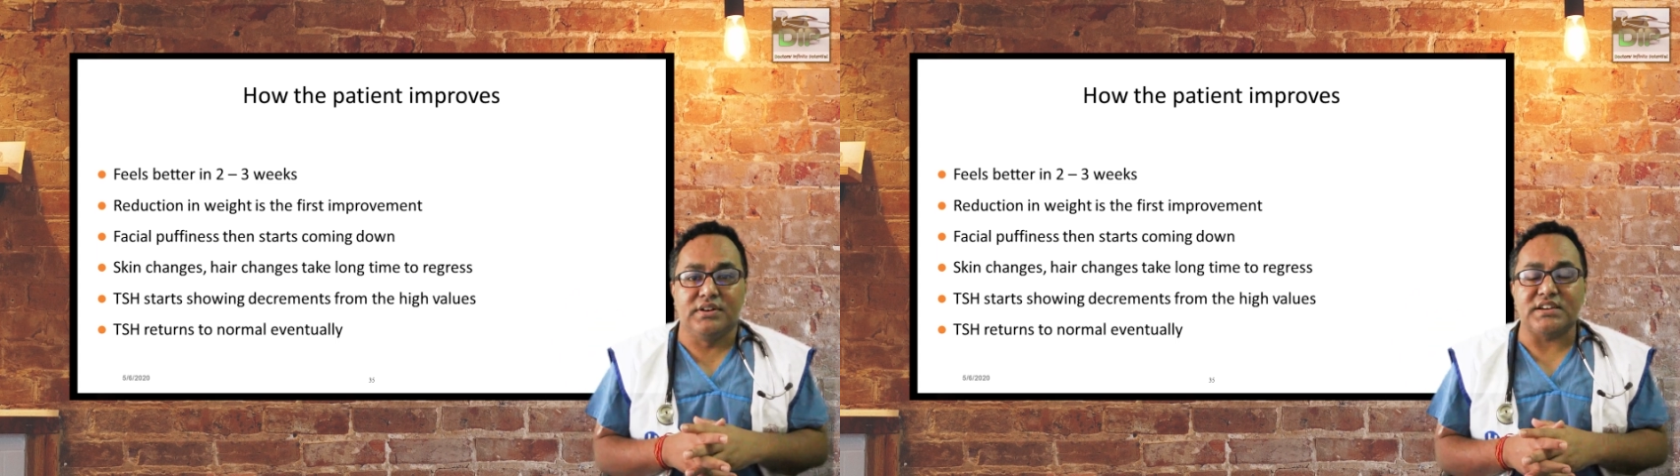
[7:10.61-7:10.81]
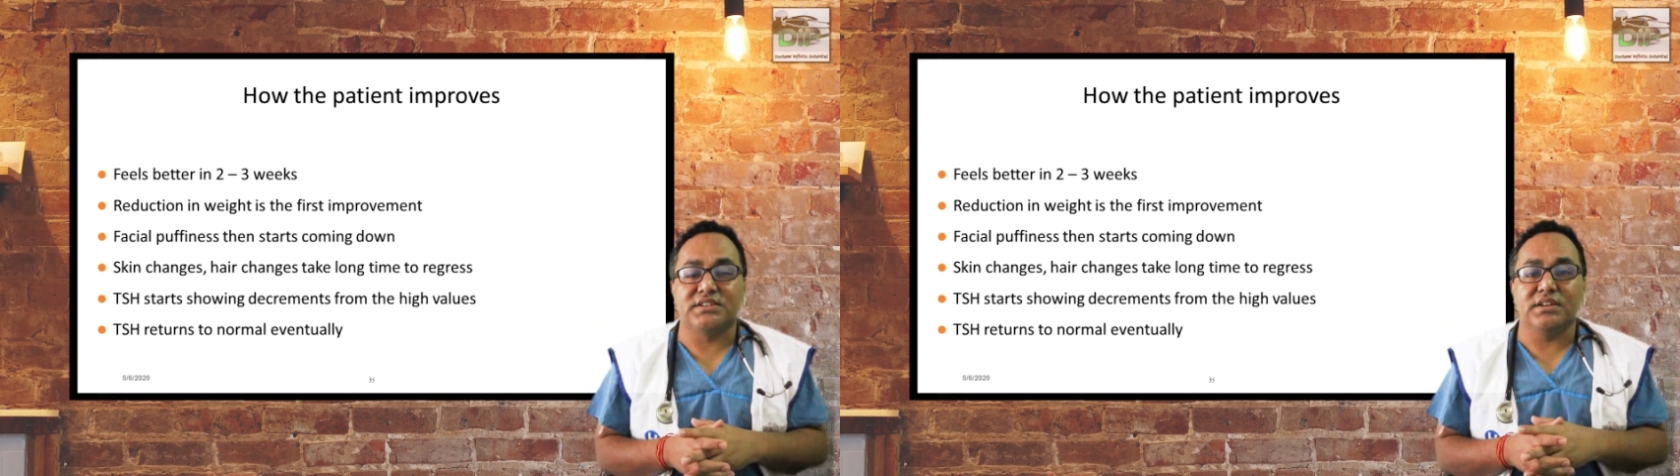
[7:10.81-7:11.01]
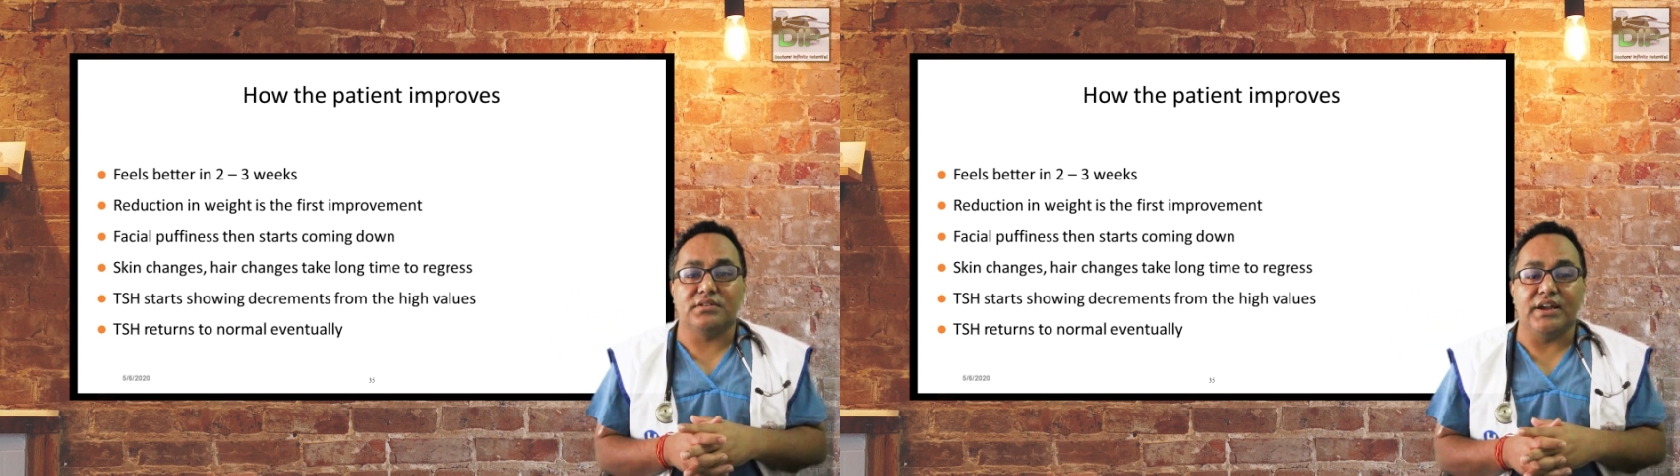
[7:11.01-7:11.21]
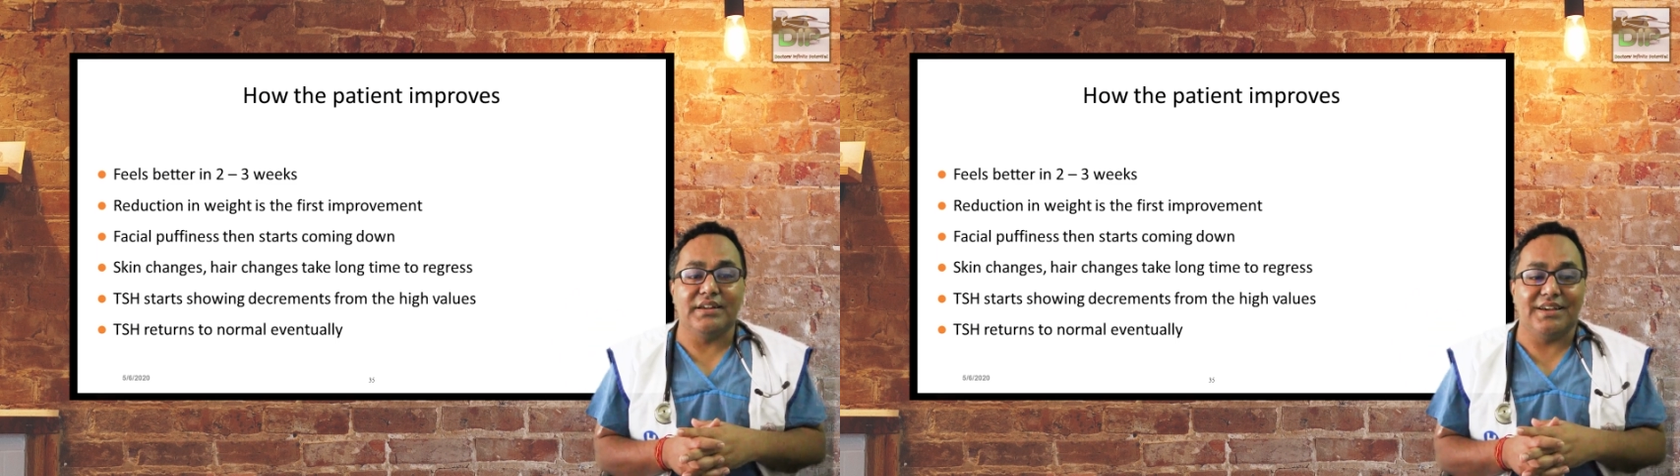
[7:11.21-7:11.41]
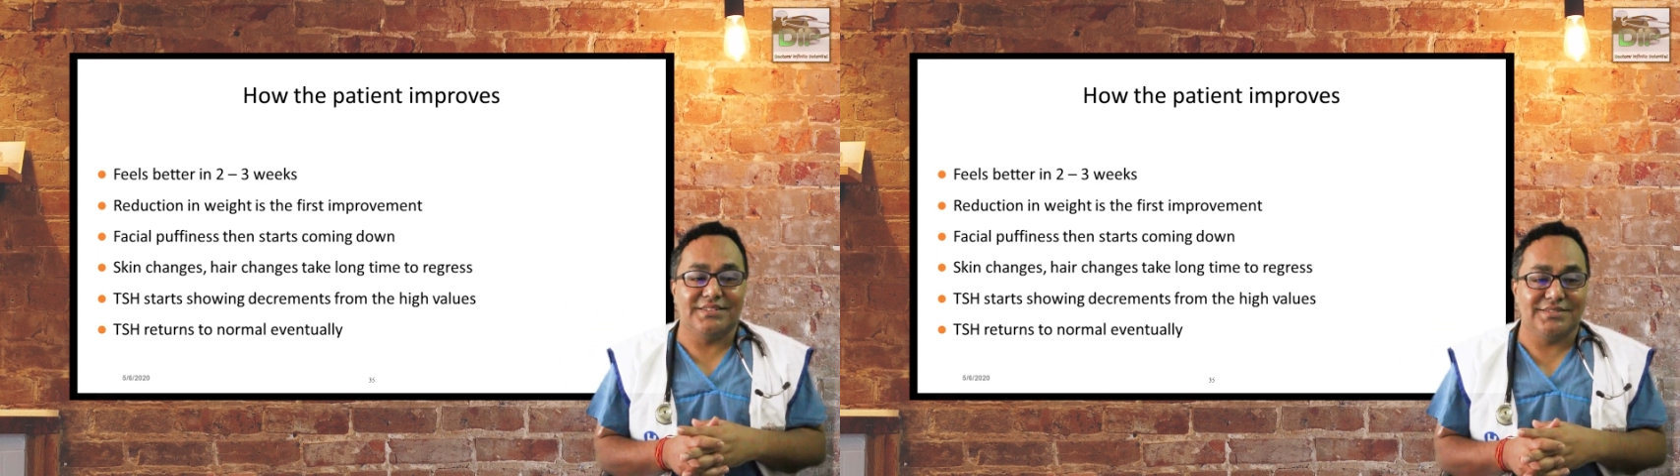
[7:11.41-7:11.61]
drastic
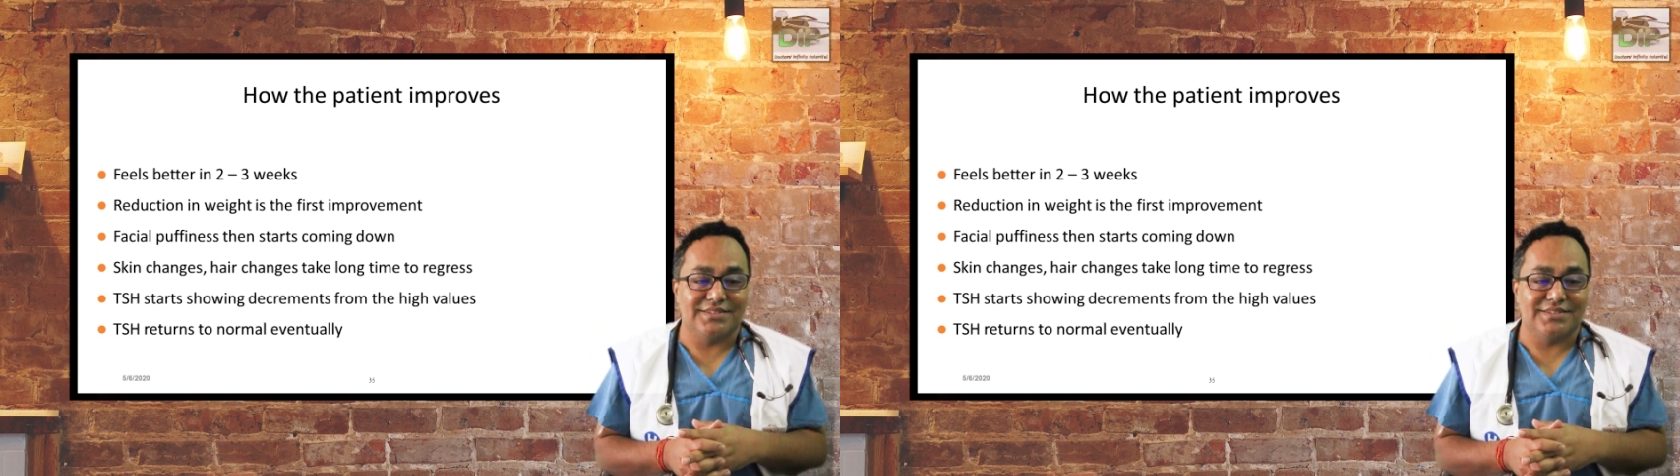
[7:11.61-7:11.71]
10 kg.